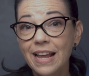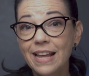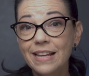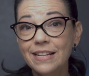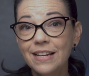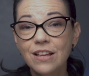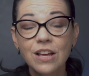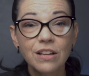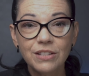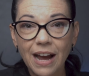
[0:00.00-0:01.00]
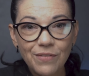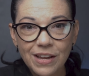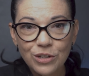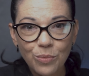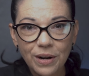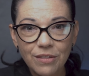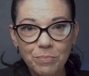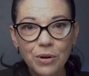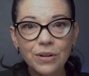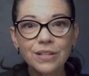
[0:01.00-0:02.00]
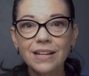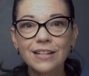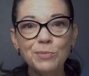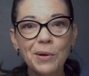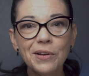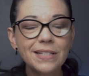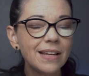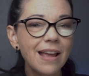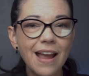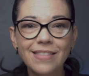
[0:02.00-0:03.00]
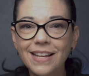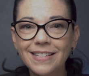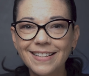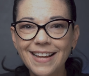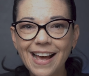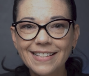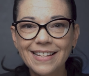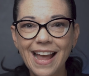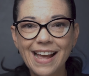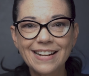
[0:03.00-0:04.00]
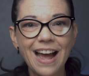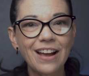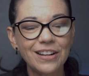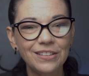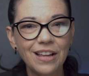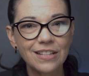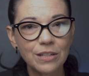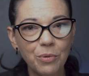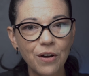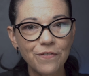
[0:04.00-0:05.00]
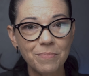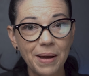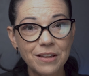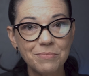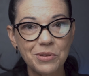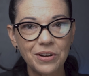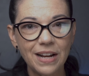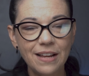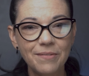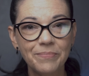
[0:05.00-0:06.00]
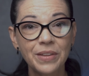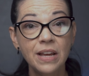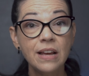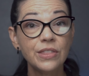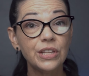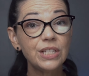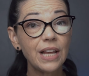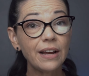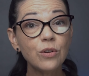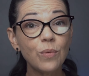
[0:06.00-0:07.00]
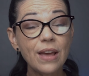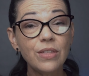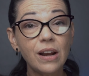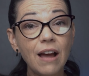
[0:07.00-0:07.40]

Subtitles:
in diving into one of the books and experiencing it, and they said yes, and I got a lot of support from my community. The second way that